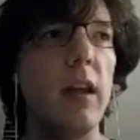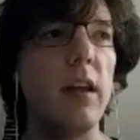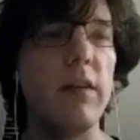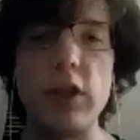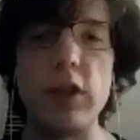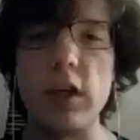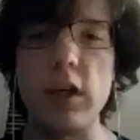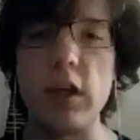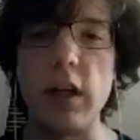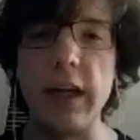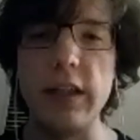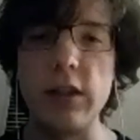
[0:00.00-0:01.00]
in the
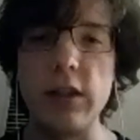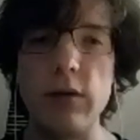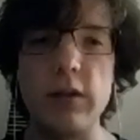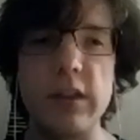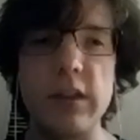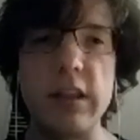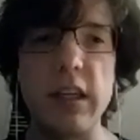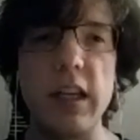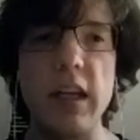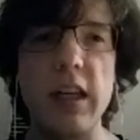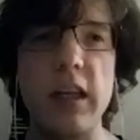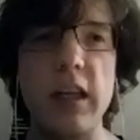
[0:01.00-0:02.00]
future, I do
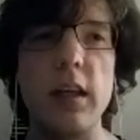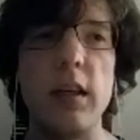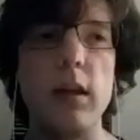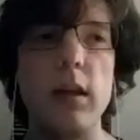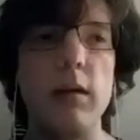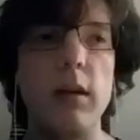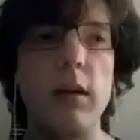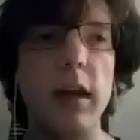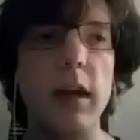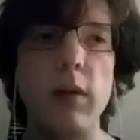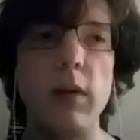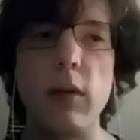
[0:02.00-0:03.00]
see,
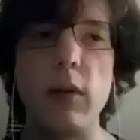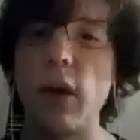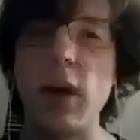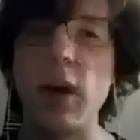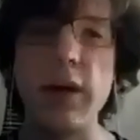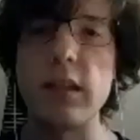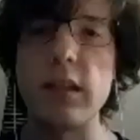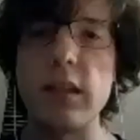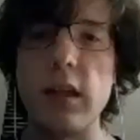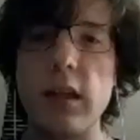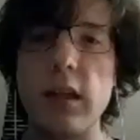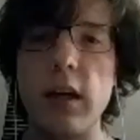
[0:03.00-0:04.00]
and we're already
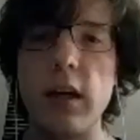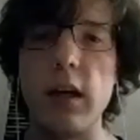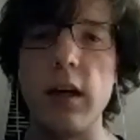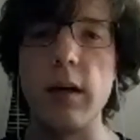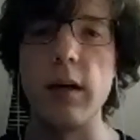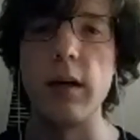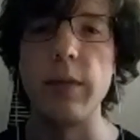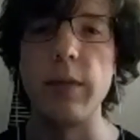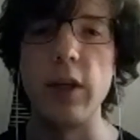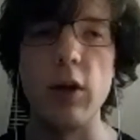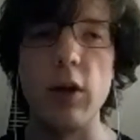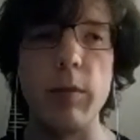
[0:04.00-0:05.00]
seeing this,
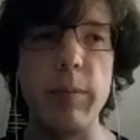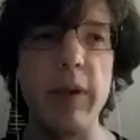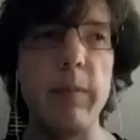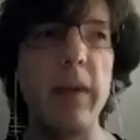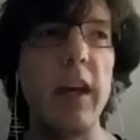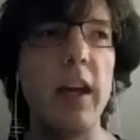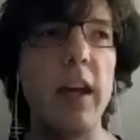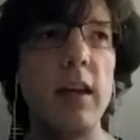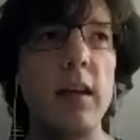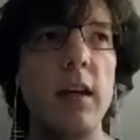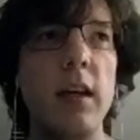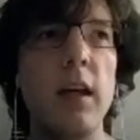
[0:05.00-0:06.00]
you know,
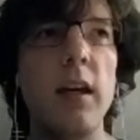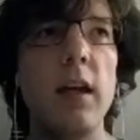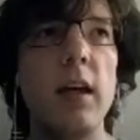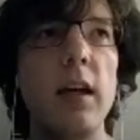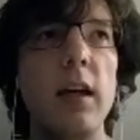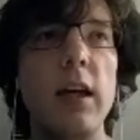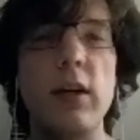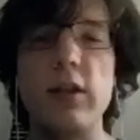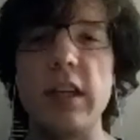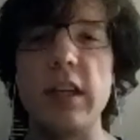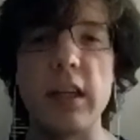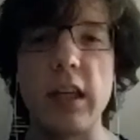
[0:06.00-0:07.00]
Bitmain,
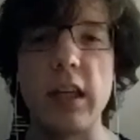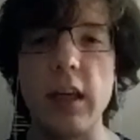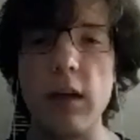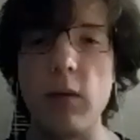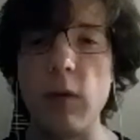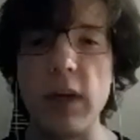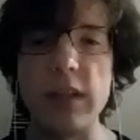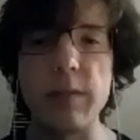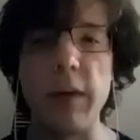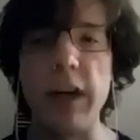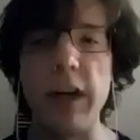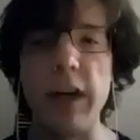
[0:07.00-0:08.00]
InnoSilicon,
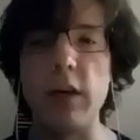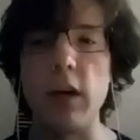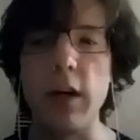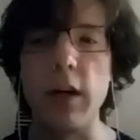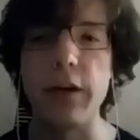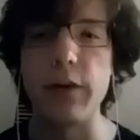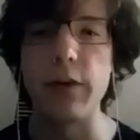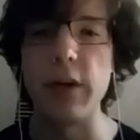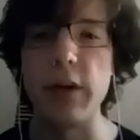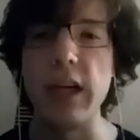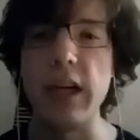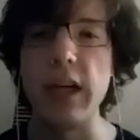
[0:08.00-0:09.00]
WhatsMiner, all
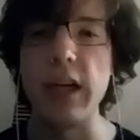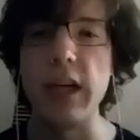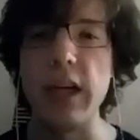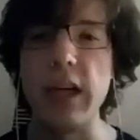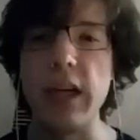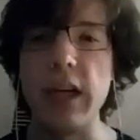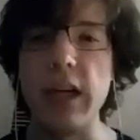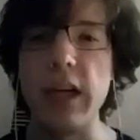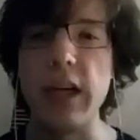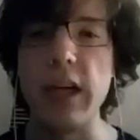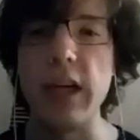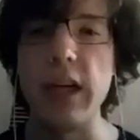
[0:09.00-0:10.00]
three
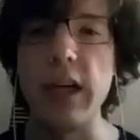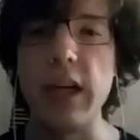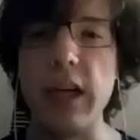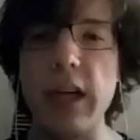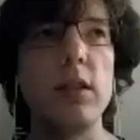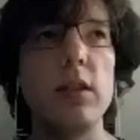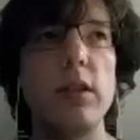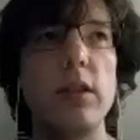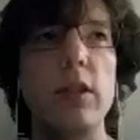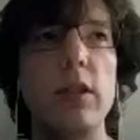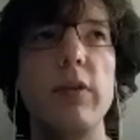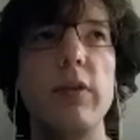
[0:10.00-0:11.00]
pay more
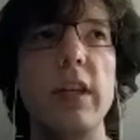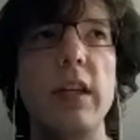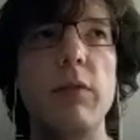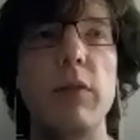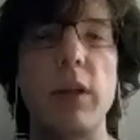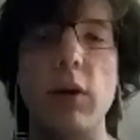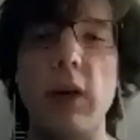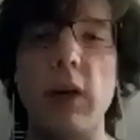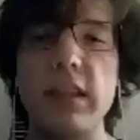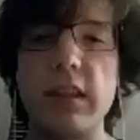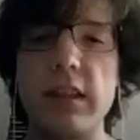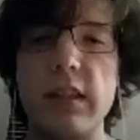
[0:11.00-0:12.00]
attention to the
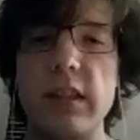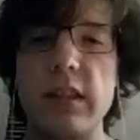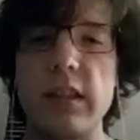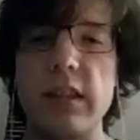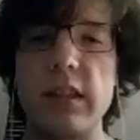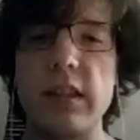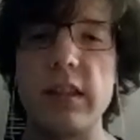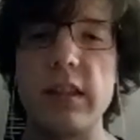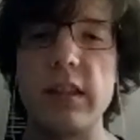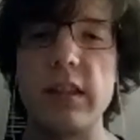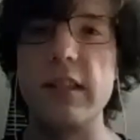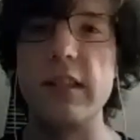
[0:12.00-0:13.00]
requests
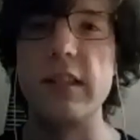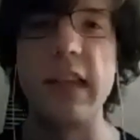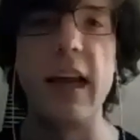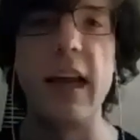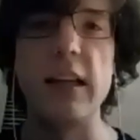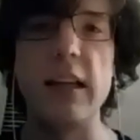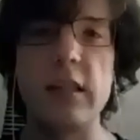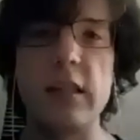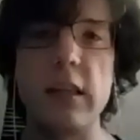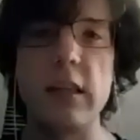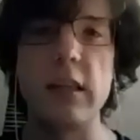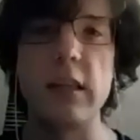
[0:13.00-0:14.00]
and the
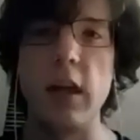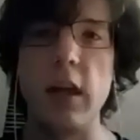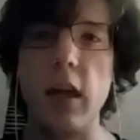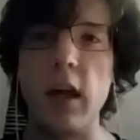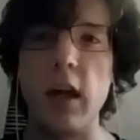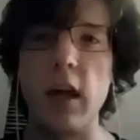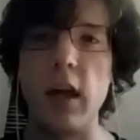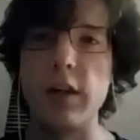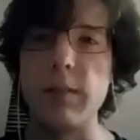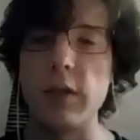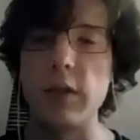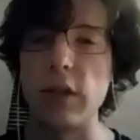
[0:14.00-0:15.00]
status of
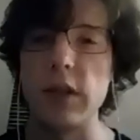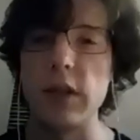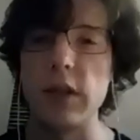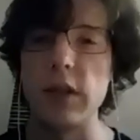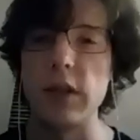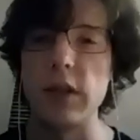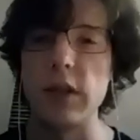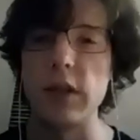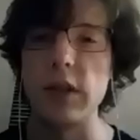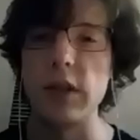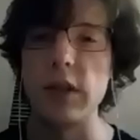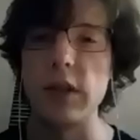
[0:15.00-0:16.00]
a cryptocurrency
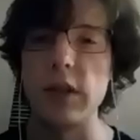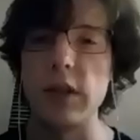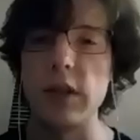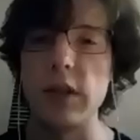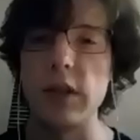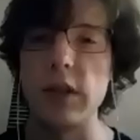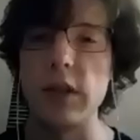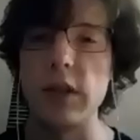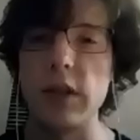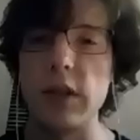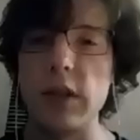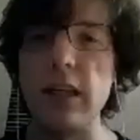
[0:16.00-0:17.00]
community
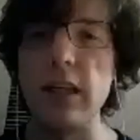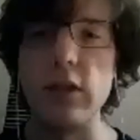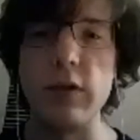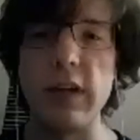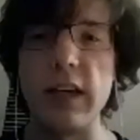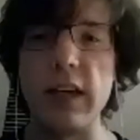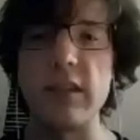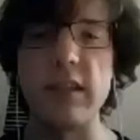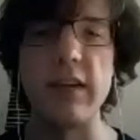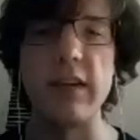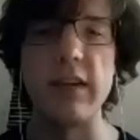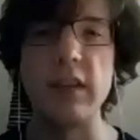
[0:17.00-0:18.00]
than they did in
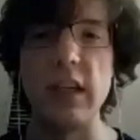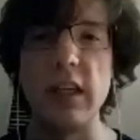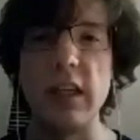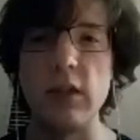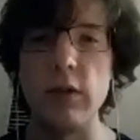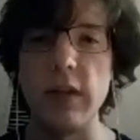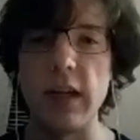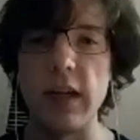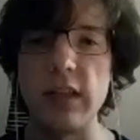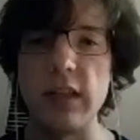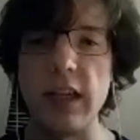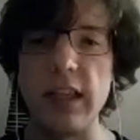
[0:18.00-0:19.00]
2017
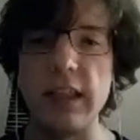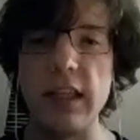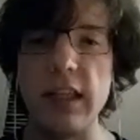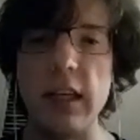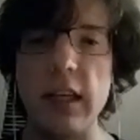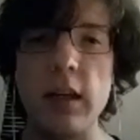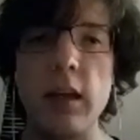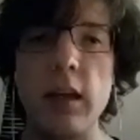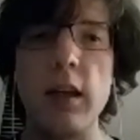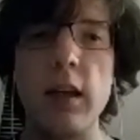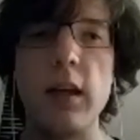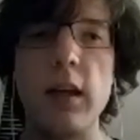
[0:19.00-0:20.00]
and
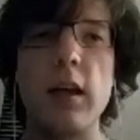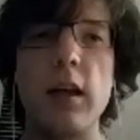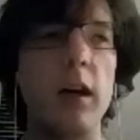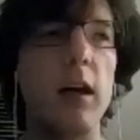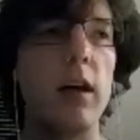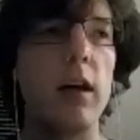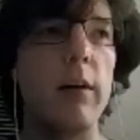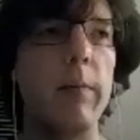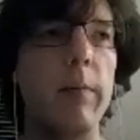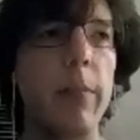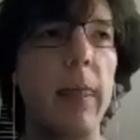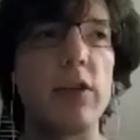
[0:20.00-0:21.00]
2018.
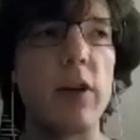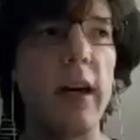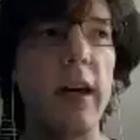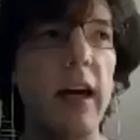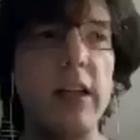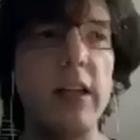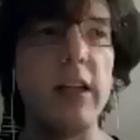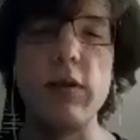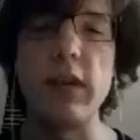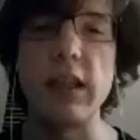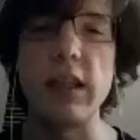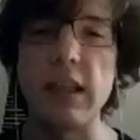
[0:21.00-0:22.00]
And so I do
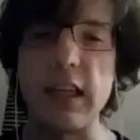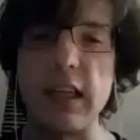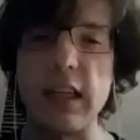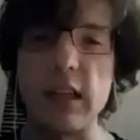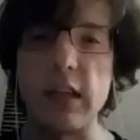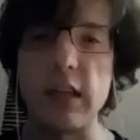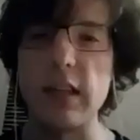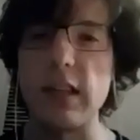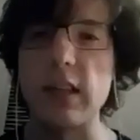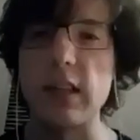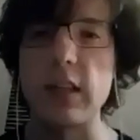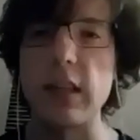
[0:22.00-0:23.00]
think that that's good.
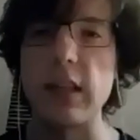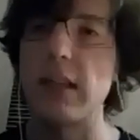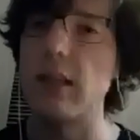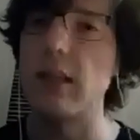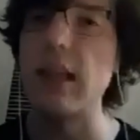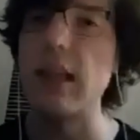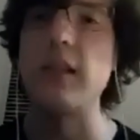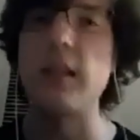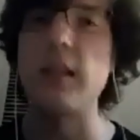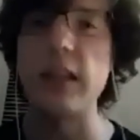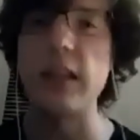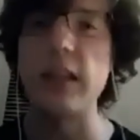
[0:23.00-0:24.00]

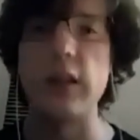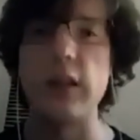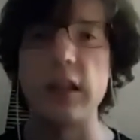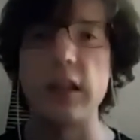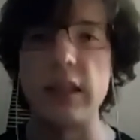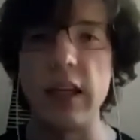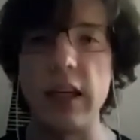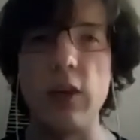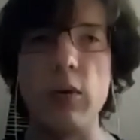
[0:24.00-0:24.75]
That's going to continue.